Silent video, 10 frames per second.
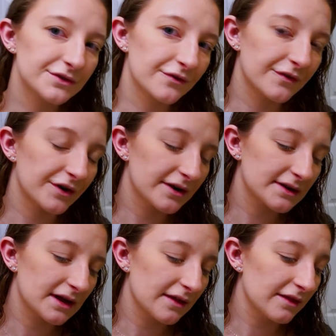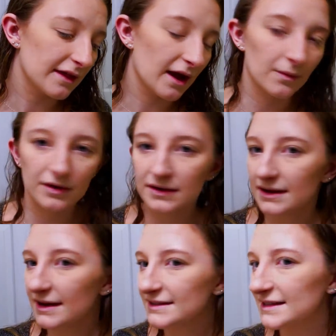So verdict on that one,
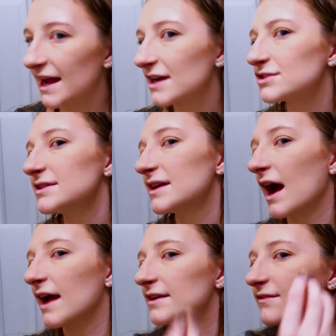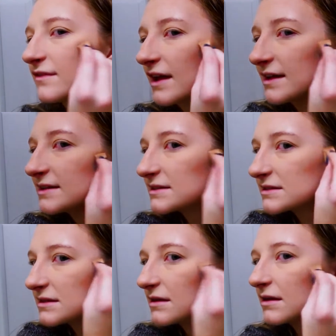it is actually kind of
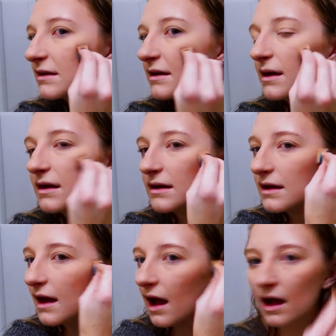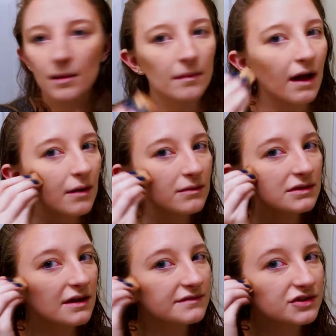nice. I
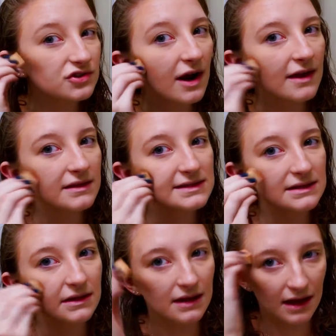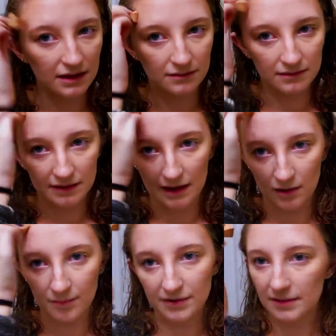would love to try this again
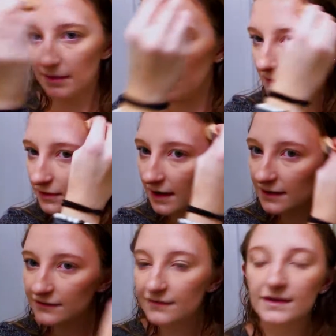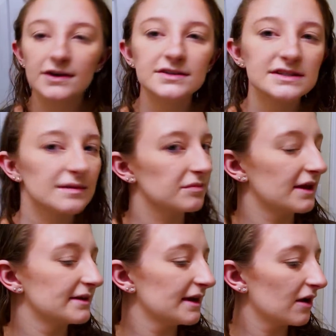without putting powder on first. It
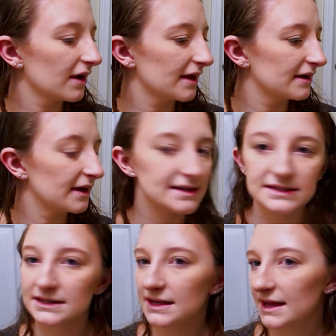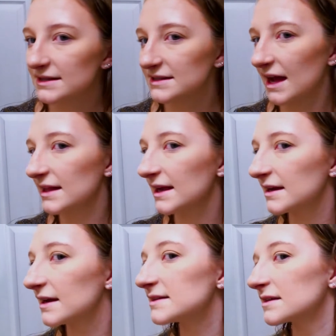blended out kind of nicely and it's got like a
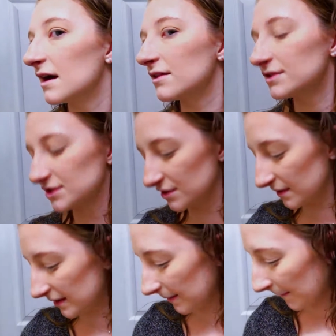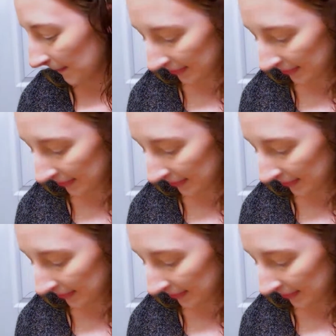nice color to it.